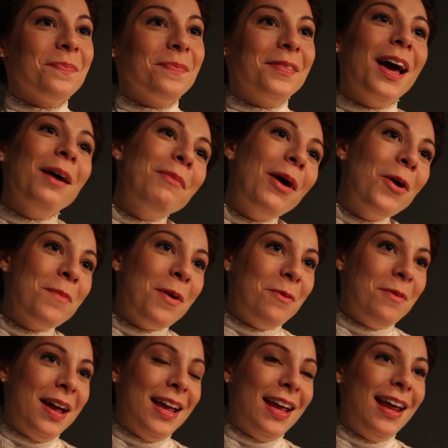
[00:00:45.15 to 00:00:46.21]
Come home
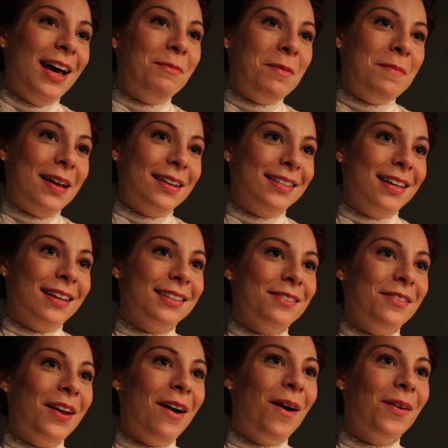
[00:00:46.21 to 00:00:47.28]
already and help me make sense
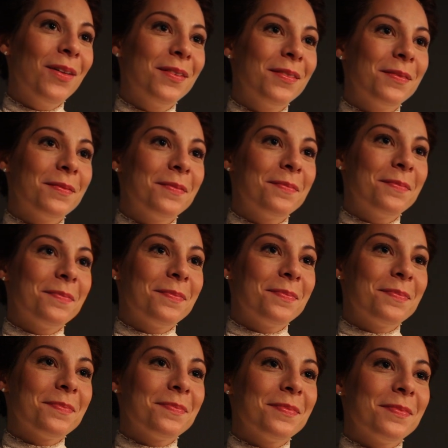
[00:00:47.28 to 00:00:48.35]
of it all.
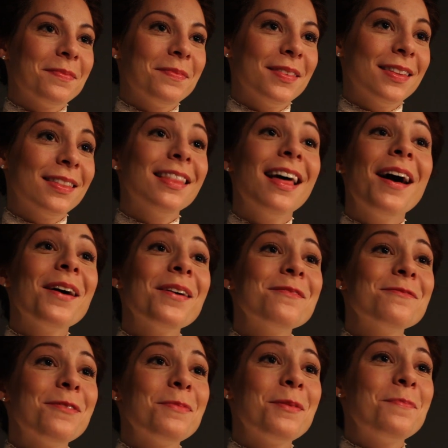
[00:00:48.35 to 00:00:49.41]
Love
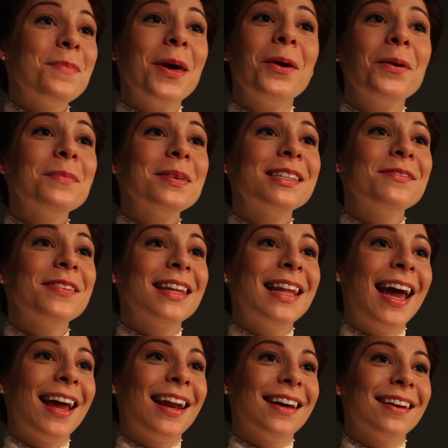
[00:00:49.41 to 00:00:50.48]
from the pyramids of
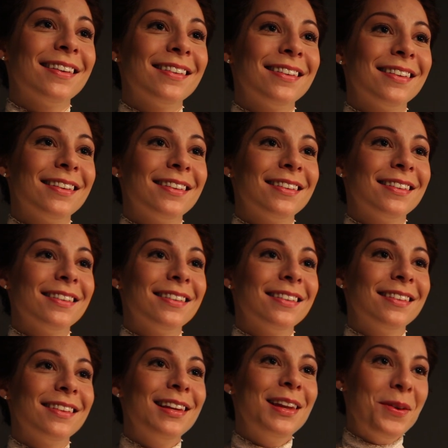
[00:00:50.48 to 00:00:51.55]
Atlanta,
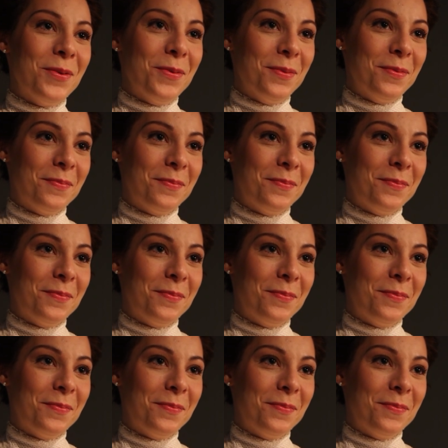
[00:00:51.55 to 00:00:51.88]
Lou.